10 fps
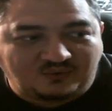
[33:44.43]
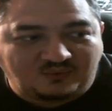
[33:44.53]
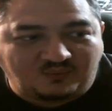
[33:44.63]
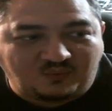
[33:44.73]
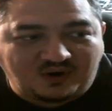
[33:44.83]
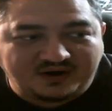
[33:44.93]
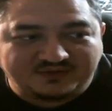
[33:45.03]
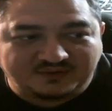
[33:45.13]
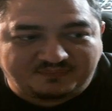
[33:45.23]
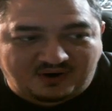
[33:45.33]
what
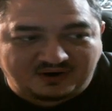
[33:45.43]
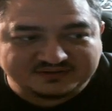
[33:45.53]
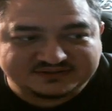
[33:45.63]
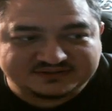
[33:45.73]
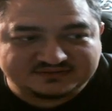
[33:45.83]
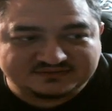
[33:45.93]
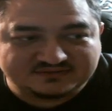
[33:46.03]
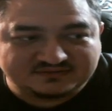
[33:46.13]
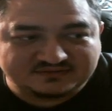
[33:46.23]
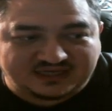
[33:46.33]
other parts
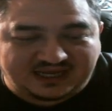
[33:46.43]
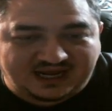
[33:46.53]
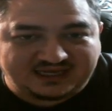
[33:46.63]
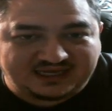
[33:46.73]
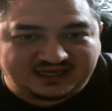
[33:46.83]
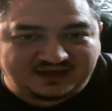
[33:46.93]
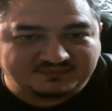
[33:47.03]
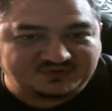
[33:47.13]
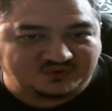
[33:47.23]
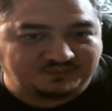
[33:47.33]
can I get him
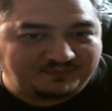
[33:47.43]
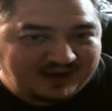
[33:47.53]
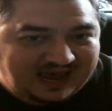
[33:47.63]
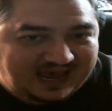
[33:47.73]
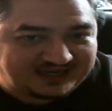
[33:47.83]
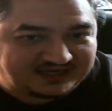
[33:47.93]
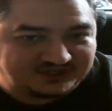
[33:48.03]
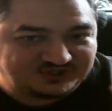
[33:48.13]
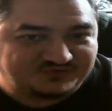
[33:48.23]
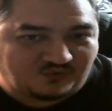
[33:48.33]
to
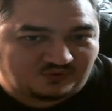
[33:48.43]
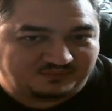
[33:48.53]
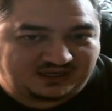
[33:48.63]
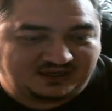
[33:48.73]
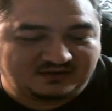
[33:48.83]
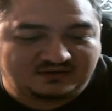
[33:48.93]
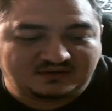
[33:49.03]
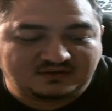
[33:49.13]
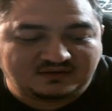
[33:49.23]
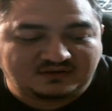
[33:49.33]
package for me,
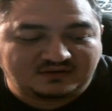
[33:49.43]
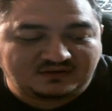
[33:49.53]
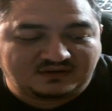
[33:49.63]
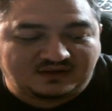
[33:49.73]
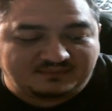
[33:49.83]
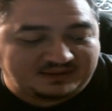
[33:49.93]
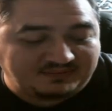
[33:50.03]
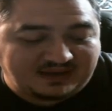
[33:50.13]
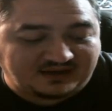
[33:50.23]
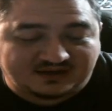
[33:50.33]
and maybe
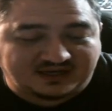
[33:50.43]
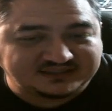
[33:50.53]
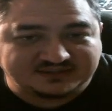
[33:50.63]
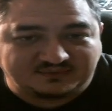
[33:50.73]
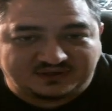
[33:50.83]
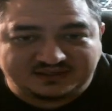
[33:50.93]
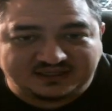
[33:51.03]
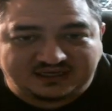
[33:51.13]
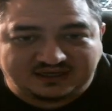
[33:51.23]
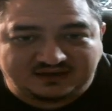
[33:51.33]
make a custom one
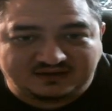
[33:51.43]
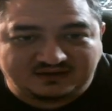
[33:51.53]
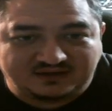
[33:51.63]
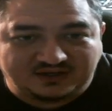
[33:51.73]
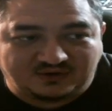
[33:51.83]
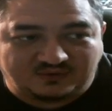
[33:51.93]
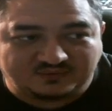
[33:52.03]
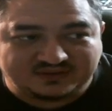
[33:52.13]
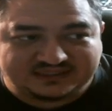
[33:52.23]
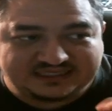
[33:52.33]
that,
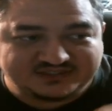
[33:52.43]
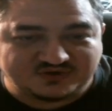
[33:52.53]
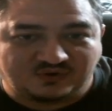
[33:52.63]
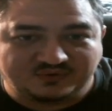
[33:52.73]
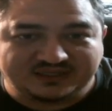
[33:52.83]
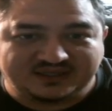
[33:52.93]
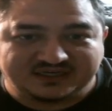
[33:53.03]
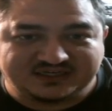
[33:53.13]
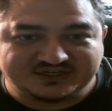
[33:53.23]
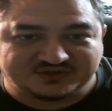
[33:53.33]
these are only the
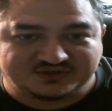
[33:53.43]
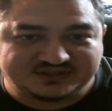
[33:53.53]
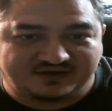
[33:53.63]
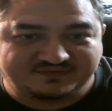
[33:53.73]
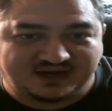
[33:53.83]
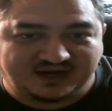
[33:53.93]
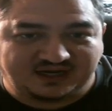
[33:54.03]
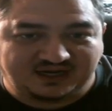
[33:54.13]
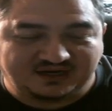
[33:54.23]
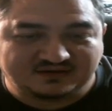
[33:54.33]
additional stuff that I
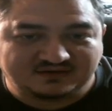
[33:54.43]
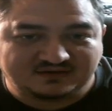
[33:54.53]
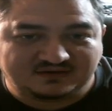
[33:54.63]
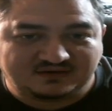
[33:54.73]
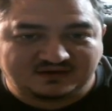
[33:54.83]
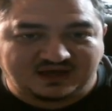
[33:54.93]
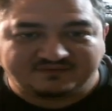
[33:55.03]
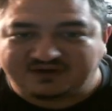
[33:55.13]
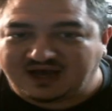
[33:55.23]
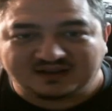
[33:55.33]
need.
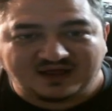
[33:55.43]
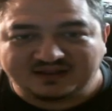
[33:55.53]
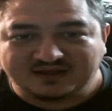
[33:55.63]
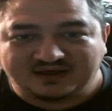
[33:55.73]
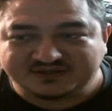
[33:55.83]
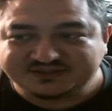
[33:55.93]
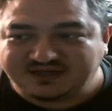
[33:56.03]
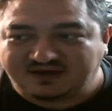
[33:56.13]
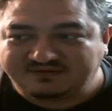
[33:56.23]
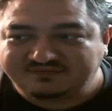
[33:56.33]
I've got a lot of the other
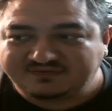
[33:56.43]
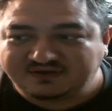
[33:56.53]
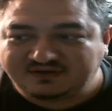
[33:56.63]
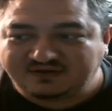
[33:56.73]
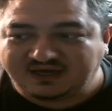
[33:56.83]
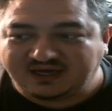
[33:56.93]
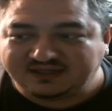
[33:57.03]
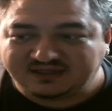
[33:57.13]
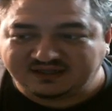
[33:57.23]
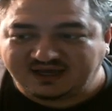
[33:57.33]
stuff, and
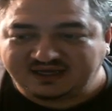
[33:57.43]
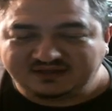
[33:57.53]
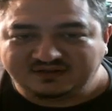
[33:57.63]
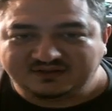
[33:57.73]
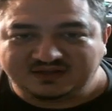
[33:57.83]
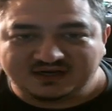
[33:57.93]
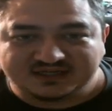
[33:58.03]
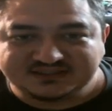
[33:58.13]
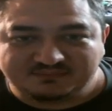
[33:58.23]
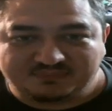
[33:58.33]
then like the
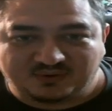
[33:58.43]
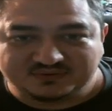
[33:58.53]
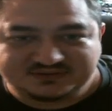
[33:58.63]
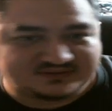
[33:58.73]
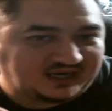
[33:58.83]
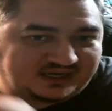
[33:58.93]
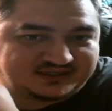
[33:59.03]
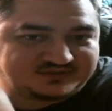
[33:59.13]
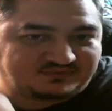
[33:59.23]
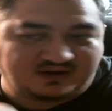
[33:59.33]
nuts and bolts, I can
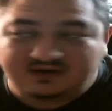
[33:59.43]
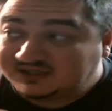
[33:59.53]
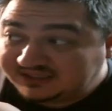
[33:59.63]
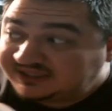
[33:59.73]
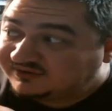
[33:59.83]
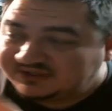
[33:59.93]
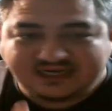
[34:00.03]
just run literally